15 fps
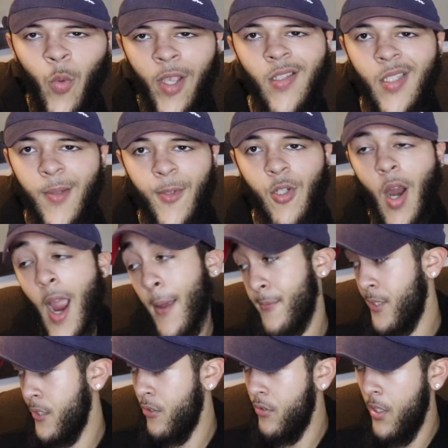When you subscribe,
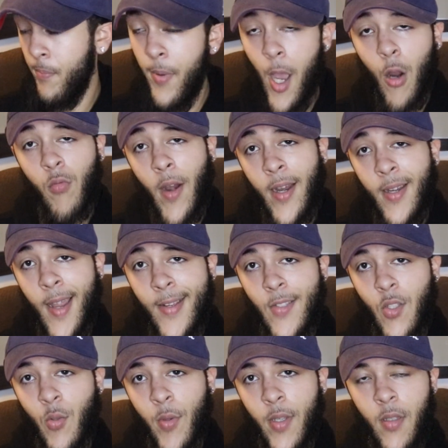turn on the bell right
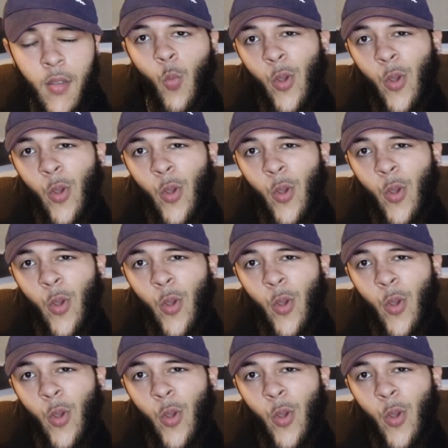next to it.